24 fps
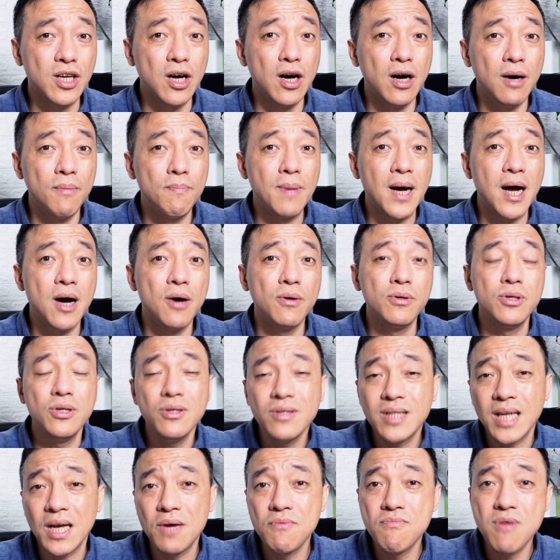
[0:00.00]
about
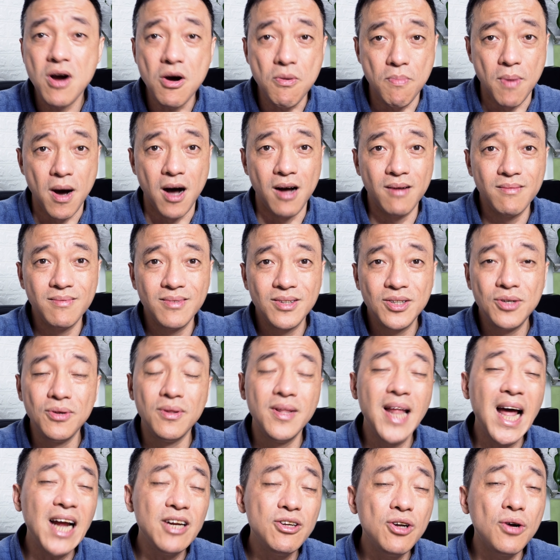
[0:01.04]
using robot, you
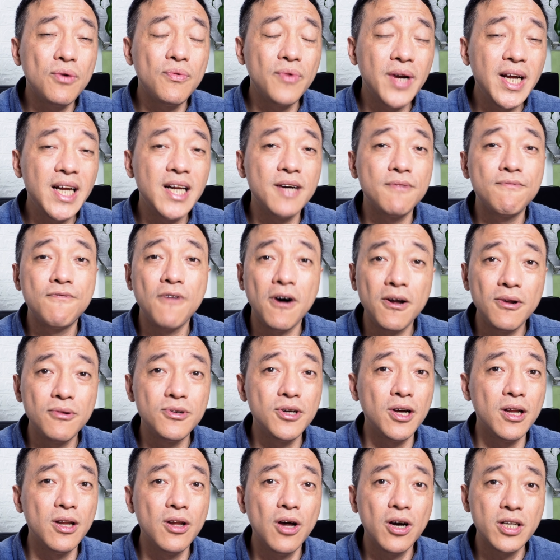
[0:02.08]
let your reader follow
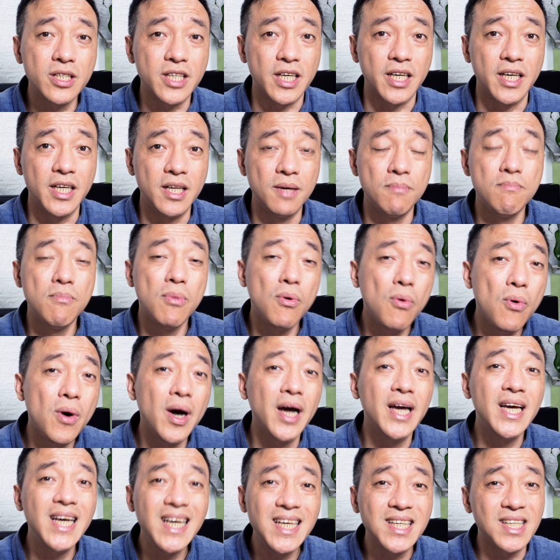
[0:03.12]
your logic in a more
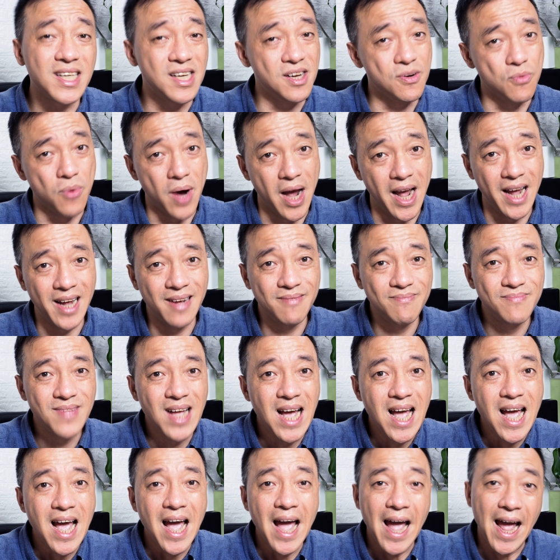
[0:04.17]
easier way.
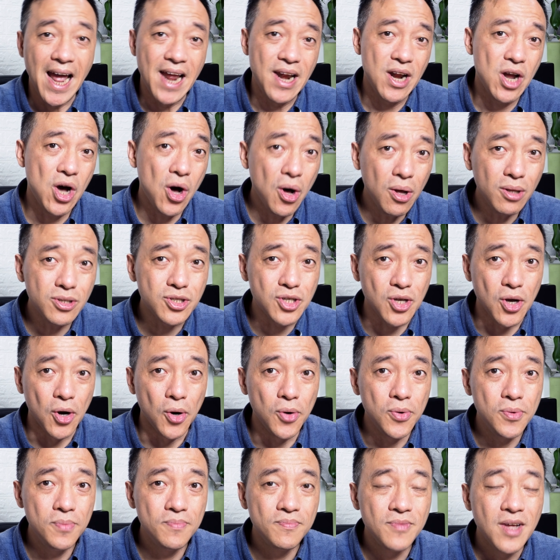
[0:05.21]
And
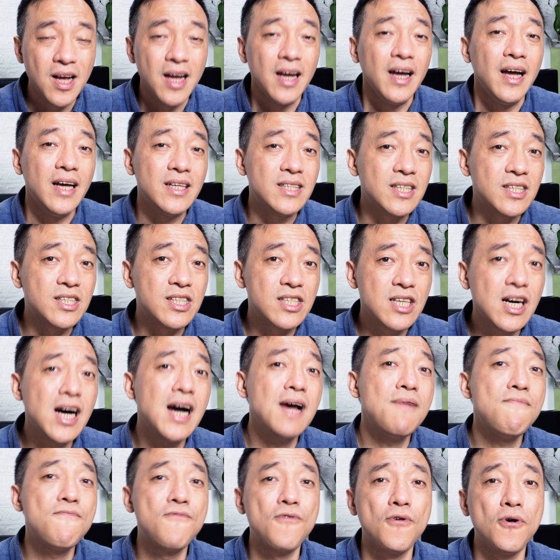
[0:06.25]
also, it is
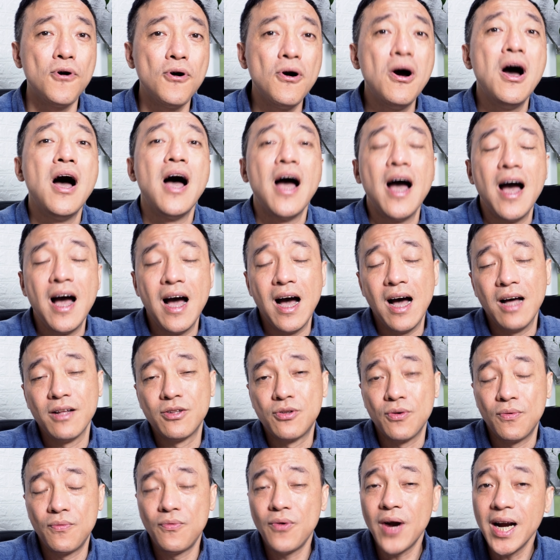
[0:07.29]
time for
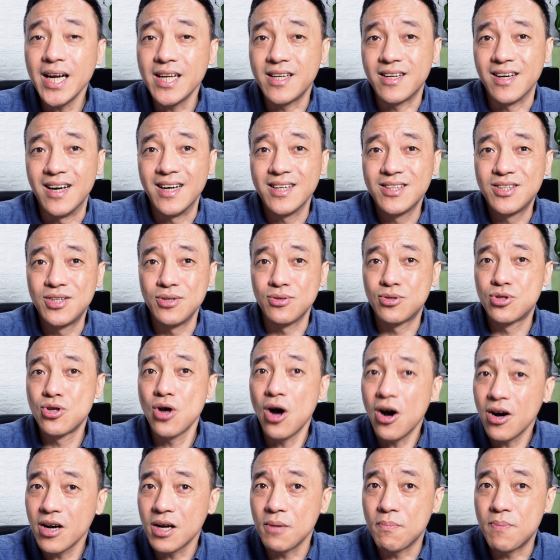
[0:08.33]
the writer to
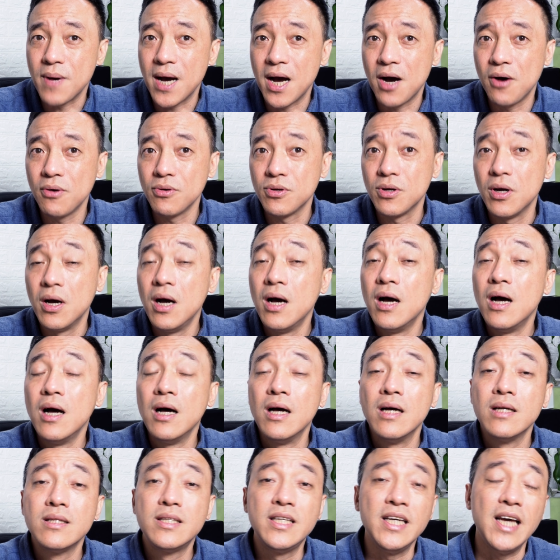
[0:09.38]
talk about
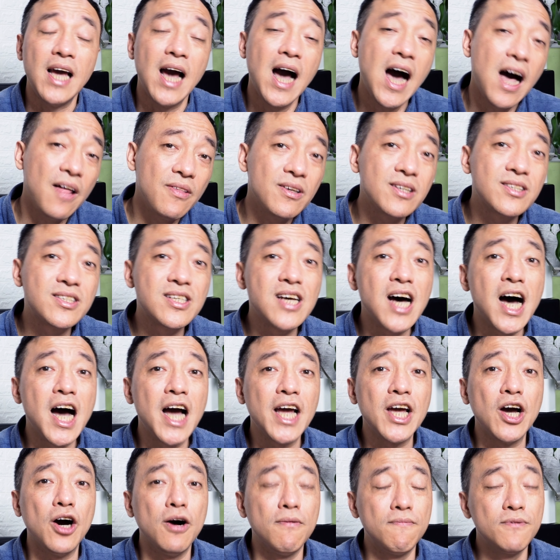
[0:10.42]
the other
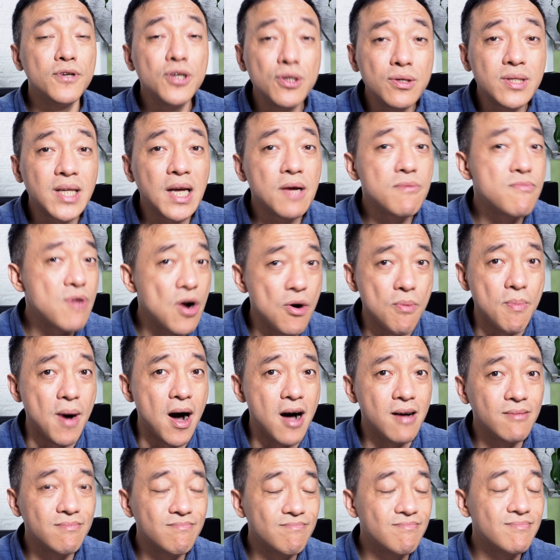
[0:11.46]
side of using robot.
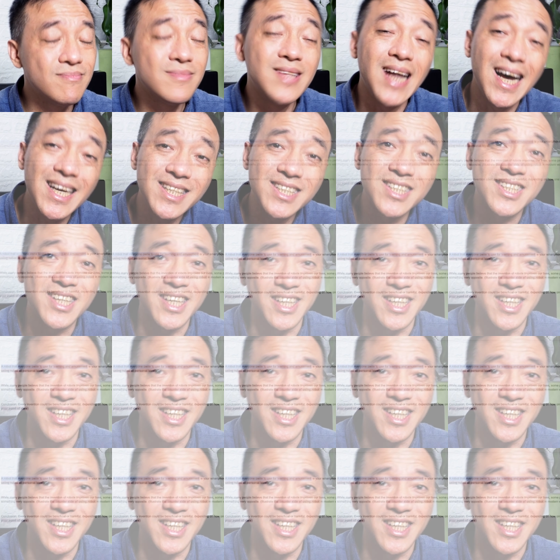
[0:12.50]
Let's take a